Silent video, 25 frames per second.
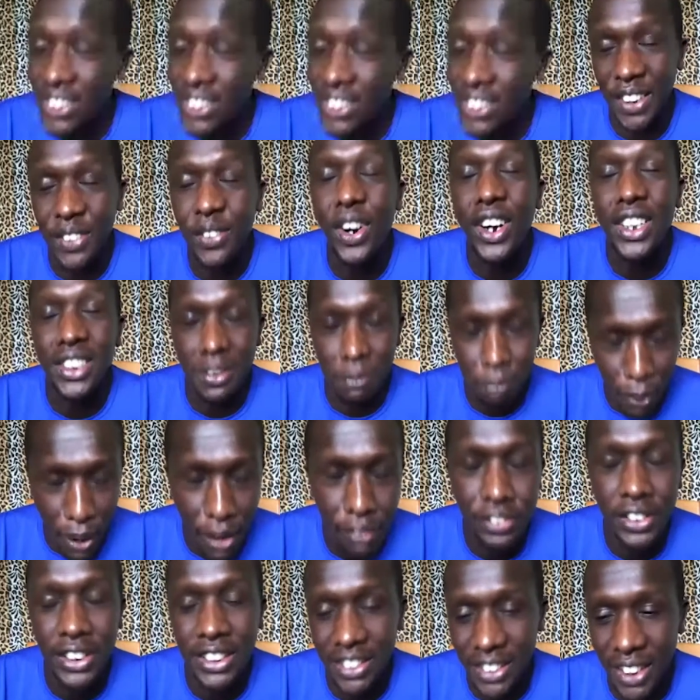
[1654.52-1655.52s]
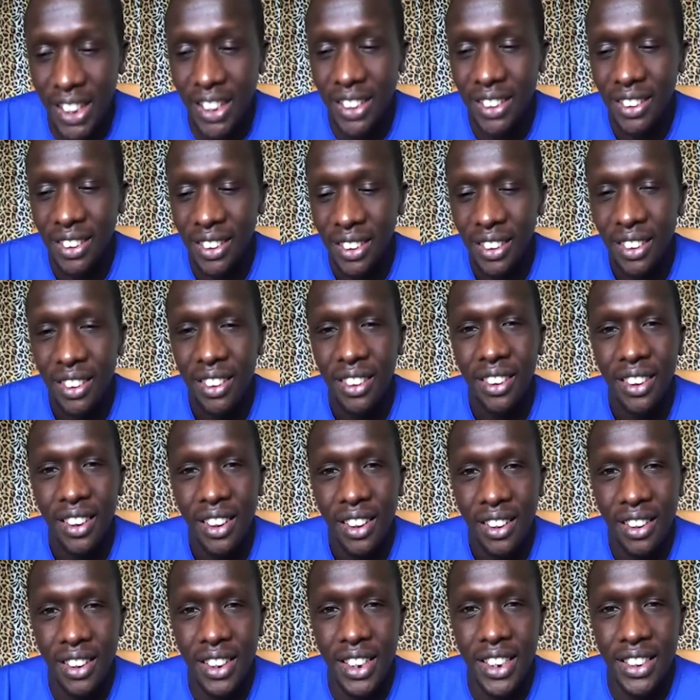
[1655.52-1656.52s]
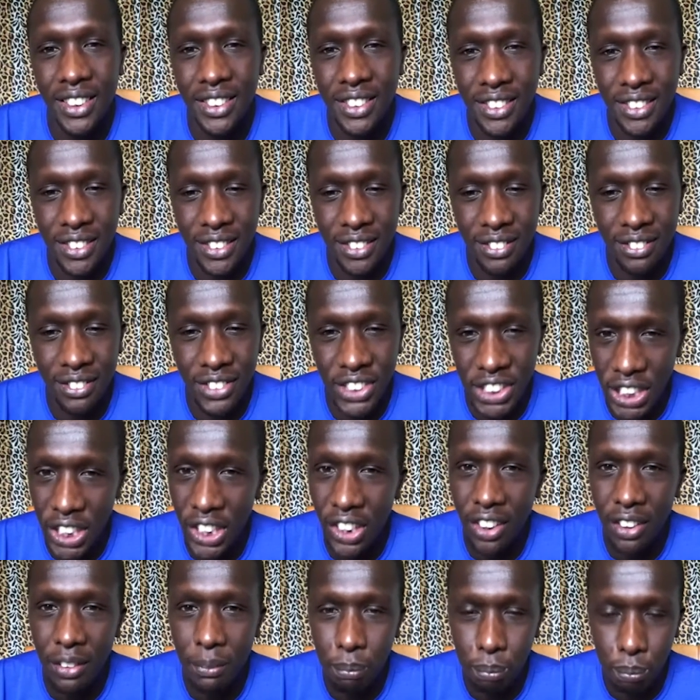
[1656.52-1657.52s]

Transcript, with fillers: It was a perfect day. It's you know,